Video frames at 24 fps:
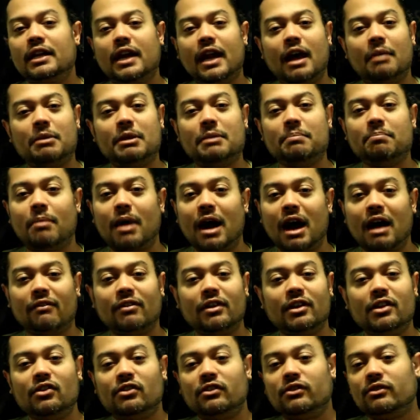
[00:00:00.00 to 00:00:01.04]
I mean,
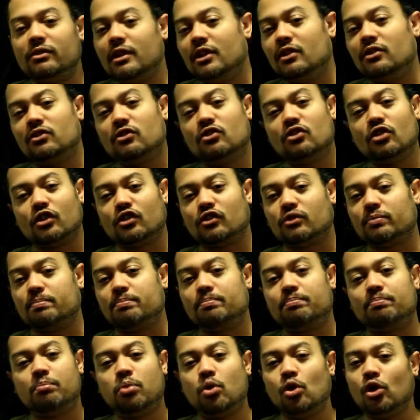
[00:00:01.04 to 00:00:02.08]
Marvel is just
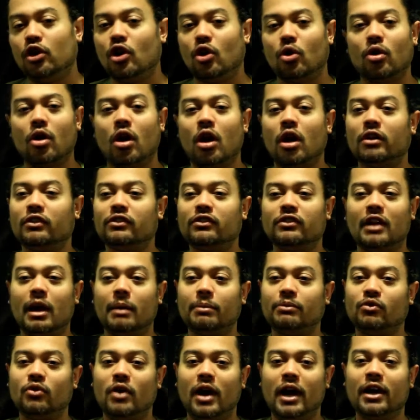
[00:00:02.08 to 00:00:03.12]
pulling out all
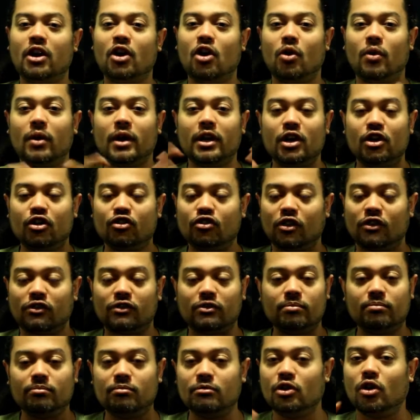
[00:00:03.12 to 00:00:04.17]
stops right now, and they're
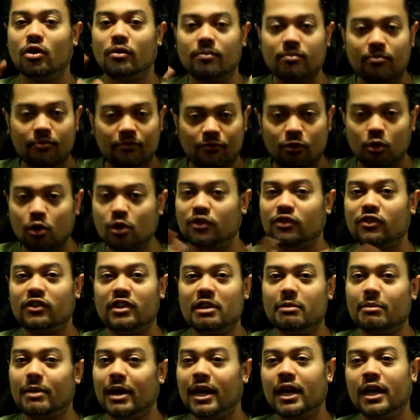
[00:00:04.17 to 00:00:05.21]
just, you know, full
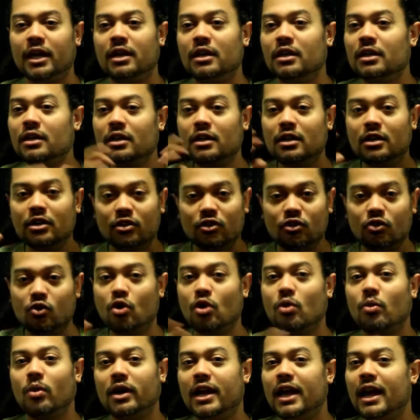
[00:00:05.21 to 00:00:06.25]
steam ahead,
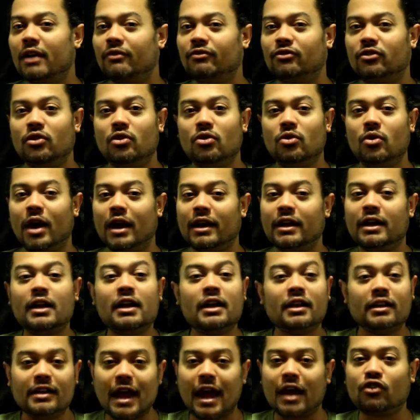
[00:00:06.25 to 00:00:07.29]
doing what they have to do. And
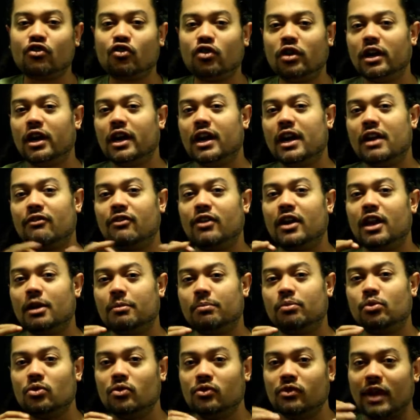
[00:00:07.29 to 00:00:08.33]
that trailer definitely
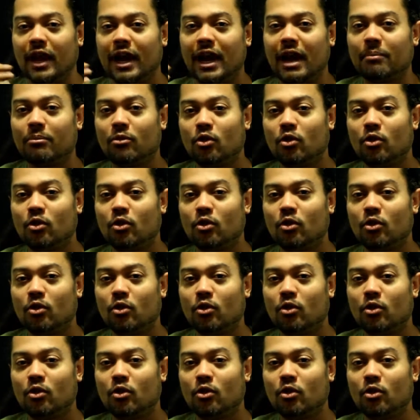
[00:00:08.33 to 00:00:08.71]
proves that